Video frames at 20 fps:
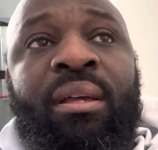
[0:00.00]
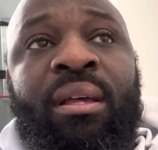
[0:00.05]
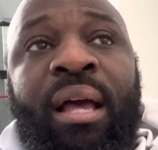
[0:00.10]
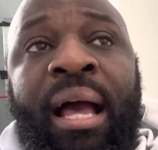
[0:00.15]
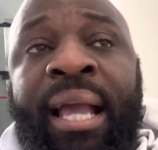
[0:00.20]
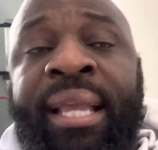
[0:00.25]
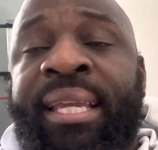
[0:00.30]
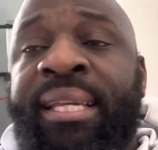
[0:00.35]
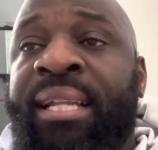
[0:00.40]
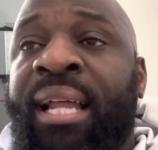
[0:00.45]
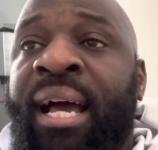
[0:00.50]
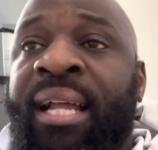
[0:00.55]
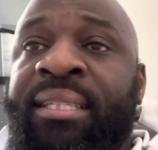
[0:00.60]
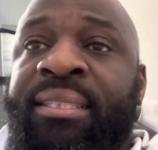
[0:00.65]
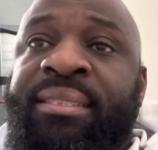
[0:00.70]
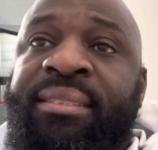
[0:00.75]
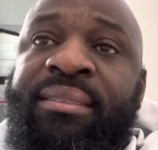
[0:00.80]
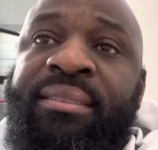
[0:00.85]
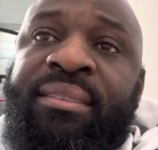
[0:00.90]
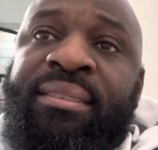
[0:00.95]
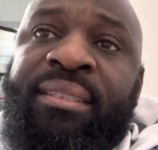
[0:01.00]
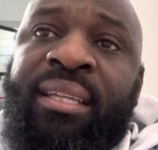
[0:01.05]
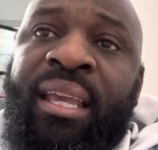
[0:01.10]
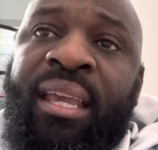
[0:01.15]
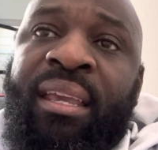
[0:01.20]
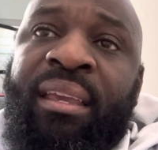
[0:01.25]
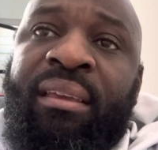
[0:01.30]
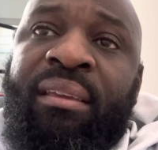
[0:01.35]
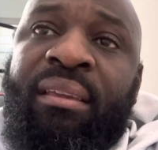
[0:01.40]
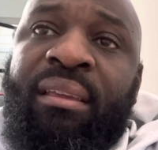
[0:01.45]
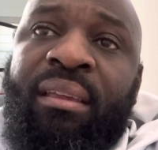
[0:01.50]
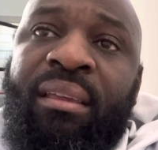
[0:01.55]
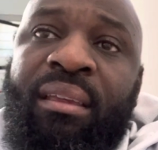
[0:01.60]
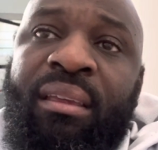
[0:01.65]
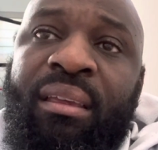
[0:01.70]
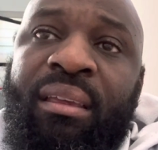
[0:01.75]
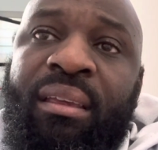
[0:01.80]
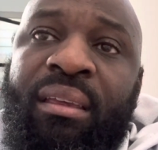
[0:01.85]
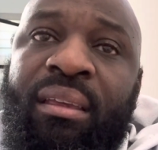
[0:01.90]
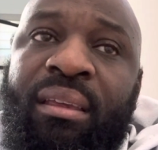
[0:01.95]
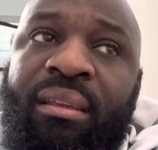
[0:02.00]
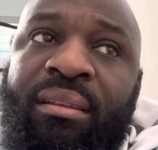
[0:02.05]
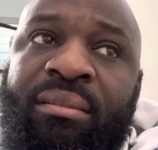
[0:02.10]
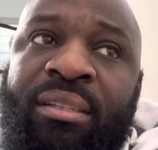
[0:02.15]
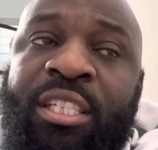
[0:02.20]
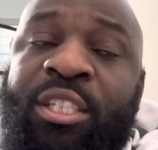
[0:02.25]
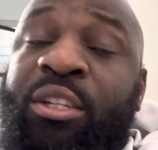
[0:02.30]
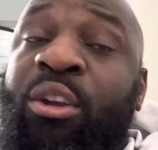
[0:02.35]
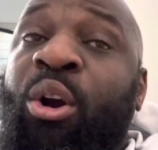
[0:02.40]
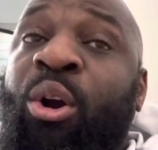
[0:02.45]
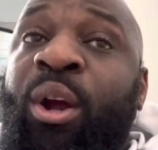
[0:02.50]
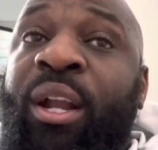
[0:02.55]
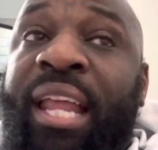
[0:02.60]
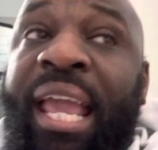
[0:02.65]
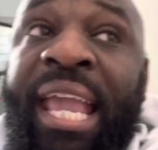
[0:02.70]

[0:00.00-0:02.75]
I can honestly say this card